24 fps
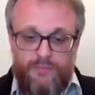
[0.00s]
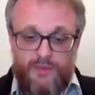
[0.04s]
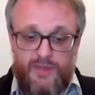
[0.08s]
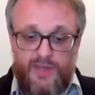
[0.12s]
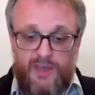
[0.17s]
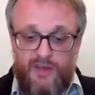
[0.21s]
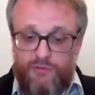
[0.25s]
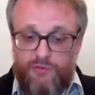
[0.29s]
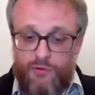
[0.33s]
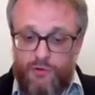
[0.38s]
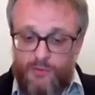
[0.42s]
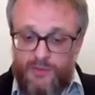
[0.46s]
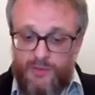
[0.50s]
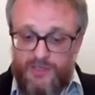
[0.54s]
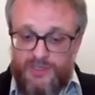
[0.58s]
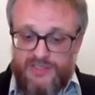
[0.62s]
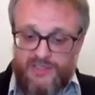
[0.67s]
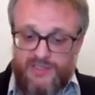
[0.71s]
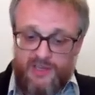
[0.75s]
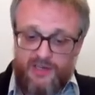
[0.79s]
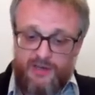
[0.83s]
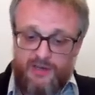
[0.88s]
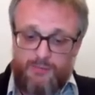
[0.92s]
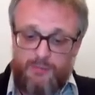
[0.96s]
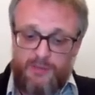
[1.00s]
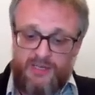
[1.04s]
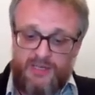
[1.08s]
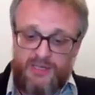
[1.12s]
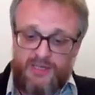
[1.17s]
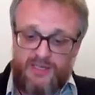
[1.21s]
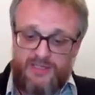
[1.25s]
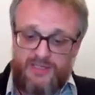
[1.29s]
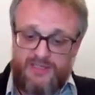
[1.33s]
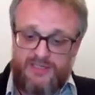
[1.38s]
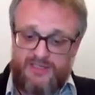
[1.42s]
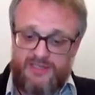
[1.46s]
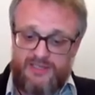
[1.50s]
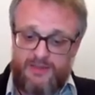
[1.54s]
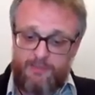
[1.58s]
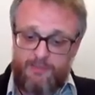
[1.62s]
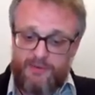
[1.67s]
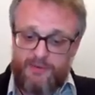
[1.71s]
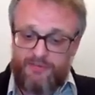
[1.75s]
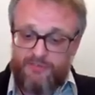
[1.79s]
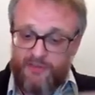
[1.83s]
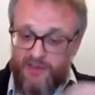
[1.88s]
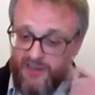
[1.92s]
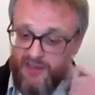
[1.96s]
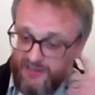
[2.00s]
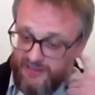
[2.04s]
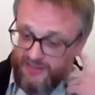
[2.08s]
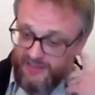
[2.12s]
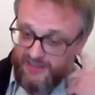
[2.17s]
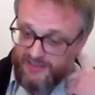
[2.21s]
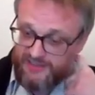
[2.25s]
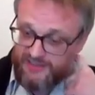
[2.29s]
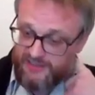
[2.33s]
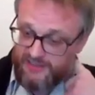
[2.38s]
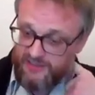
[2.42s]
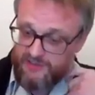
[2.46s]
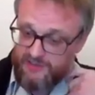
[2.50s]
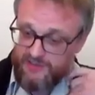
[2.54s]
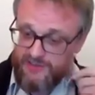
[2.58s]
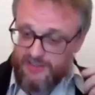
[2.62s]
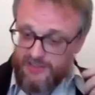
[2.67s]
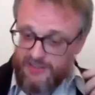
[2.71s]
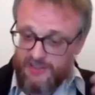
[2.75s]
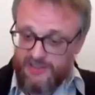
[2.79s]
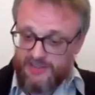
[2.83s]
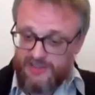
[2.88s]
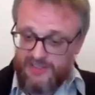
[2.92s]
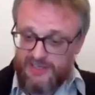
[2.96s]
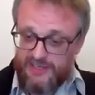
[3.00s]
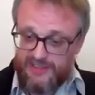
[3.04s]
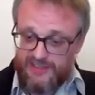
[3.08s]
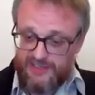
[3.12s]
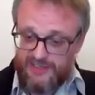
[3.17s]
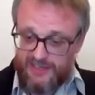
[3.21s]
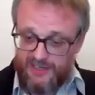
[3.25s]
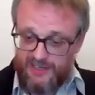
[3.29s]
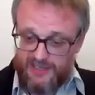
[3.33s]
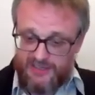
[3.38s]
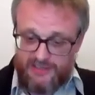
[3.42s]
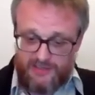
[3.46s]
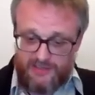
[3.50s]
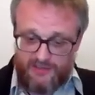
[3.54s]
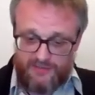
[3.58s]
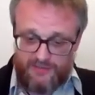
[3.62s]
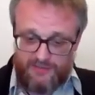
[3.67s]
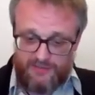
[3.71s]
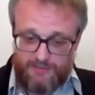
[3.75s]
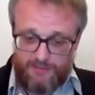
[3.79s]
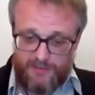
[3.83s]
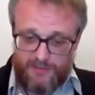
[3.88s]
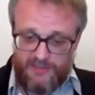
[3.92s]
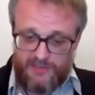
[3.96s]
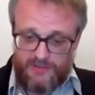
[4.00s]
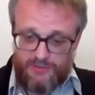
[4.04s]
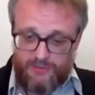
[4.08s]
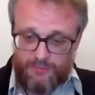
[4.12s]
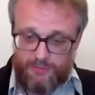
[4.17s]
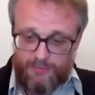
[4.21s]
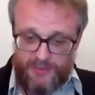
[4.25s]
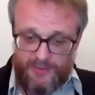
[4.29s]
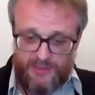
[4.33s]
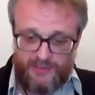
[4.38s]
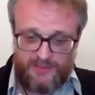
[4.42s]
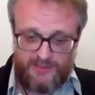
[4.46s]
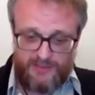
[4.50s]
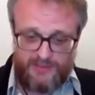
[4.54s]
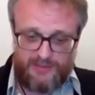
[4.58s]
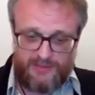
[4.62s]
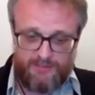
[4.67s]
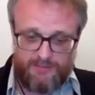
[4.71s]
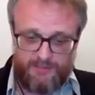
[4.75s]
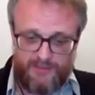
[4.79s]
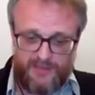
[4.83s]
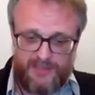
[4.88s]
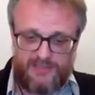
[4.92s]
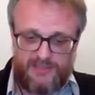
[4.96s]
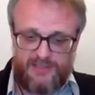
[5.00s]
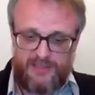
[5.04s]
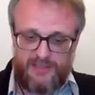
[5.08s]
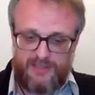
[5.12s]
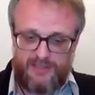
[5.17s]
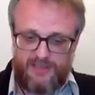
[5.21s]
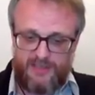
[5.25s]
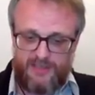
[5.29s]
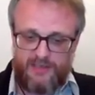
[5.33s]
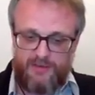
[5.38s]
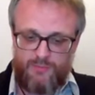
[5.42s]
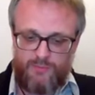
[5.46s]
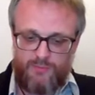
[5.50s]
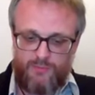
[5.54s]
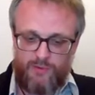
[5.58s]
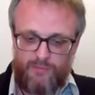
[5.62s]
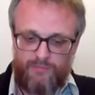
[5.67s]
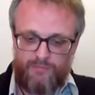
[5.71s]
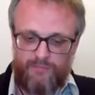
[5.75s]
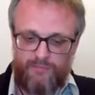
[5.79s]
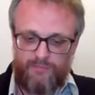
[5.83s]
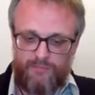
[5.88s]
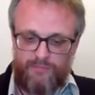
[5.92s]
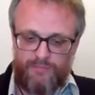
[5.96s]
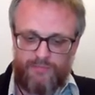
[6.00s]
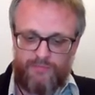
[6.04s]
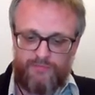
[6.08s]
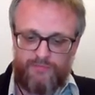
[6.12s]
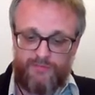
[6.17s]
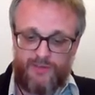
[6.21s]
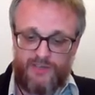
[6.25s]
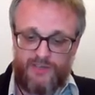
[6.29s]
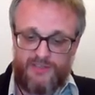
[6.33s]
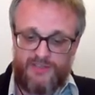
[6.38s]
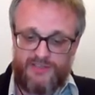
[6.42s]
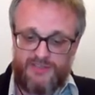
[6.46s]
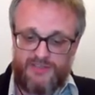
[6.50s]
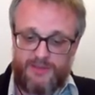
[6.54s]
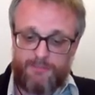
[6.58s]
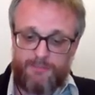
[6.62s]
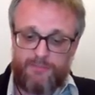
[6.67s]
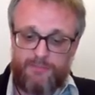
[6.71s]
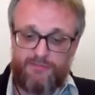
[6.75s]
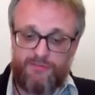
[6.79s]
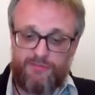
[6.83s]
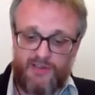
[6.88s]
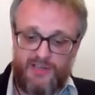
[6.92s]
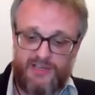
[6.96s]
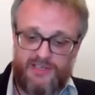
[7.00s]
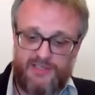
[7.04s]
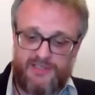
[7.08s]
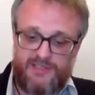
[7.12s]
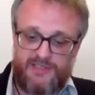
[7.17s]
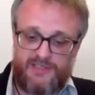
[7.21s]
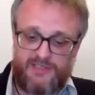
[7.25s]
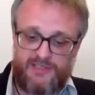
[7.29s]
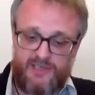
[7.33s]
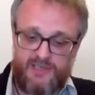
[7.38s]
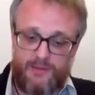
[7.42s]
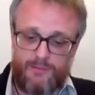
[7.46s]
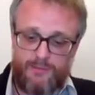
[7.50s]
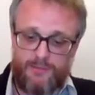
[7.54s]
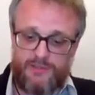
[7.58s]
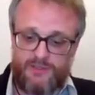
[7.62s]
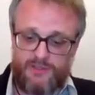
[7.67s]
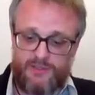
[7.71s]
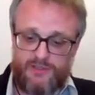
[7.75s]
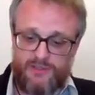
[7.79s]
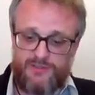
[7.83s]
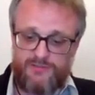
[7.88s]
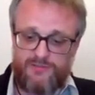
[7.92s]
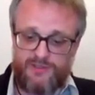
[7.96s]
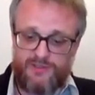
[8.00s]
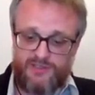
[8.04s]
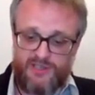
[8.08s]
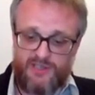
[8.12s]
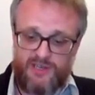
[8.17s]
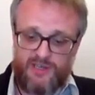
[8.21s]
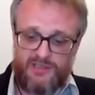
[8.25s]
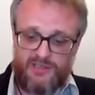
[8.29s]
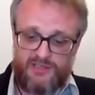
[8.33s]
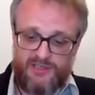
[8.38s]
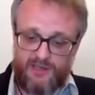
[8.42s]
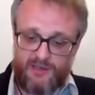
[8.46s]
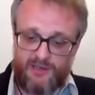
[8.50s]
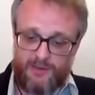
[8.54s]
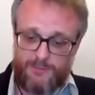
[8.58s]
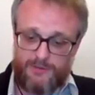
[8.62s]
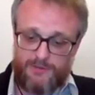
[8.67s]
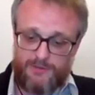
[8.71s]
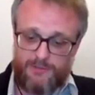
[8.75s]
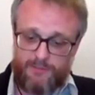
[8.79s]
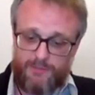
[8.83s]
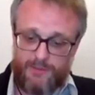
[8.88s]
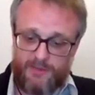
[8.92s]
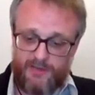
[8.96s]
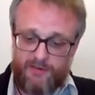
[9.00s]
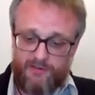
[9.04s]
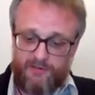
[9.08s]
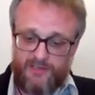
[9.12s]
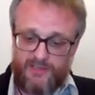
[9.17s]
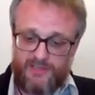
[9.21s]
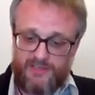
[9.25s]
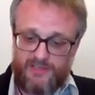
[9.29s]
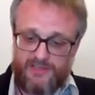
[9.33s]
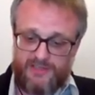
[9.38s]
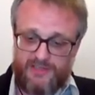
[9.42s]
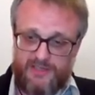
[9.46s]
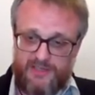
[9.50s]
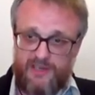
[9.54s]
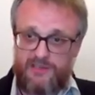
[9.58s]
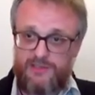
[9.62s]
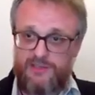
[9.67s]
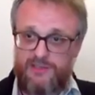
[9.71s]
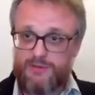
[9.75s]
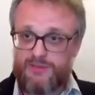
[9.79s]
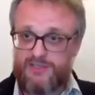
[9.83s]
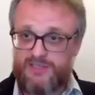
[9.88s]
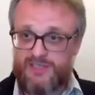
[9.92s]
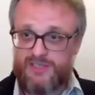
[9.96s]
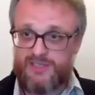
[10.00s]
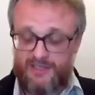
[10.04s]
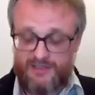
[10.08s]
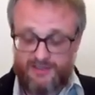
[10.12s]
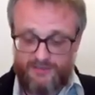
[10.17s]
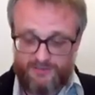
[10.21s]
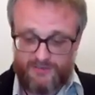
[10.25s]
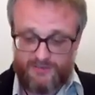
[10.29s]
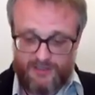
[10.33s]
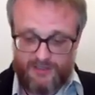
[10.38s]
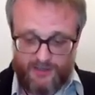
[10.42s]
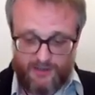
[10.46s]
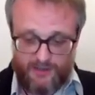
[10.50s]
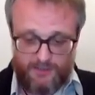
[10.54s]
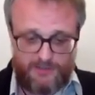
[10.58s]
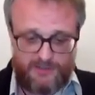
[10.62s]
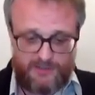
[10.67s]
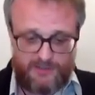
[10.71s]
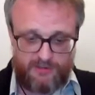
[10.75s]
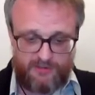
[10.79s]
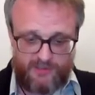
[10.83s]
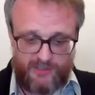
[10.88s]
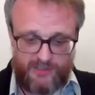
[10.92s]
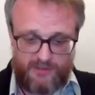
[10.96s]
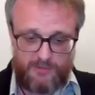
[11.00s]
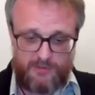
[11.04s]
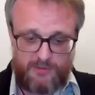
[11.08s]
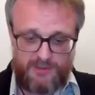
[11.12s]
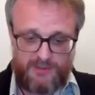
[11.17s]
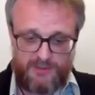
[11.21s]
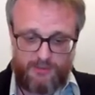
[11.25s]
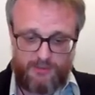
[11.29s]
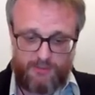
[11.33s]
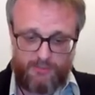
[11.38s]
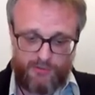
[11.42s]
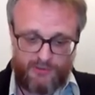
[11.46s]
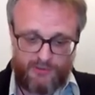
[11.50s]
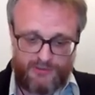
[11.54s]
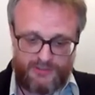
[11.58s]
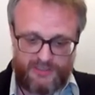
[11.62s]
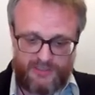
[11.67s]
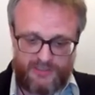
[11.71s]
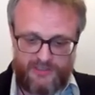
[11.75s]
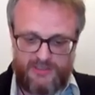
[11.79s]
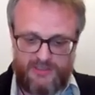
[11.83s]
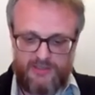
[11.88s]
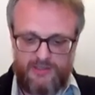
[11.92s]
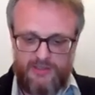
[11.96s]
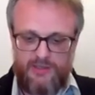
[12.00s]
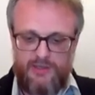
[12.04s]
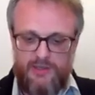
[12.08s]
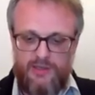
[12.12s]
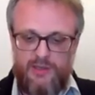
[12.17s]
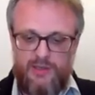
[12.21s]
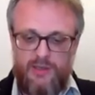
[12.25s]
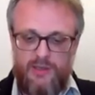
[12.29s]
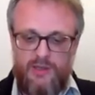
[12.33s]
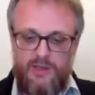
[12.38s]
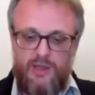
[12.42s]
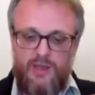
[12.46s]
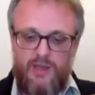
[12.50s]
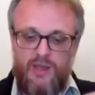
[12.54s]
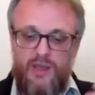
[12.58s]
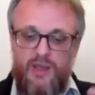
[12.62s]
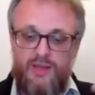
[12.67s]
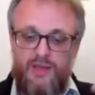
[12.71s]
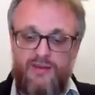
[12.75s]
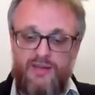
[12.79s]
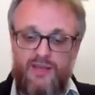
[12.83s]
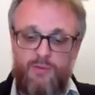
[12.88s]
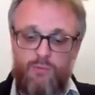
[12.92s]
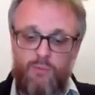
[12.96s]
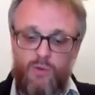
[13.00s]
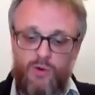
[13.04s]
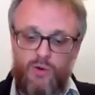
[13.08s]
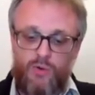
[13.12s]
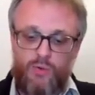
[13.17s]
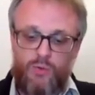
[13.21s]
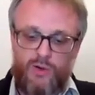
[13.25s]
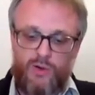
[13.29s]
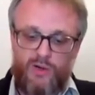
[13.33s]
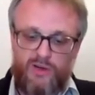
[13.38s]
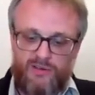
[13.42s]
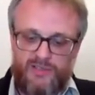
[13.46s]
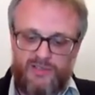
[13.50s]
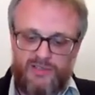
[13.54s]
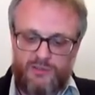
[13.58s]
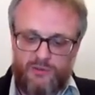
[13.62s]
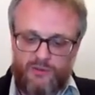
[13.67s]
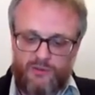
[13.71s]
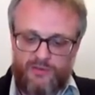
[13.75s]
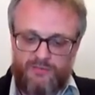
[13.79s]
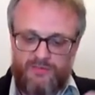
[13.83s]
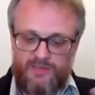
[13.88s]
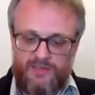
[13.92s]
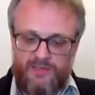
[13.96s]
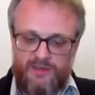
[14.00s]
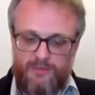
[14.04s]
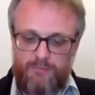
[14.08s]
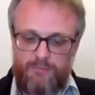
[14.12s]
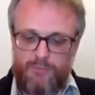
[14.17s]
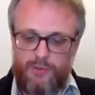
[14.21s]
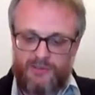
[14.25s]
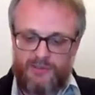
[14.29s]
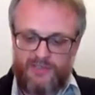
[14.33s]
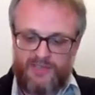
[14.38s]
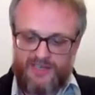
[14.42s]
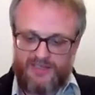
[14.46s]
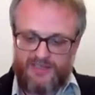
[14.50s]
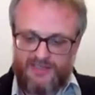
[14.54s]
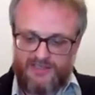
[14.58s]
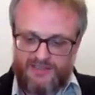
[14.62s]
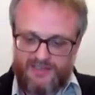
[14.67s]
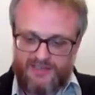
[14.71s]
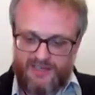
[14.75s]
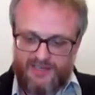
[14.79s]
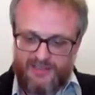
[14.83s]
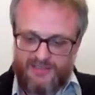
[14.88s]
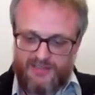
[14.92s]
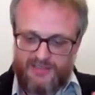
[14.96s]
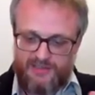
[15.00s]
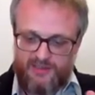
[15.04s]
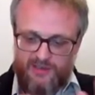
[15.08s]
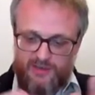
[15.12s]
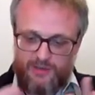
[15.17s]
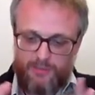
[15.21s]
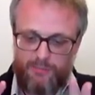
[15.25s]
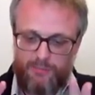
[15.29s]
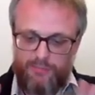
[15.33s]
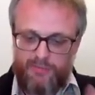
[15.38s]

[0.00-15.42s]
Therefore, we decided we needed to simplify our data using a tessellation of spatial bins. Basically, one first simplifies the terms used for site types and periods down to a set of terms agreed within the project. And then one queries all of the input data sets on a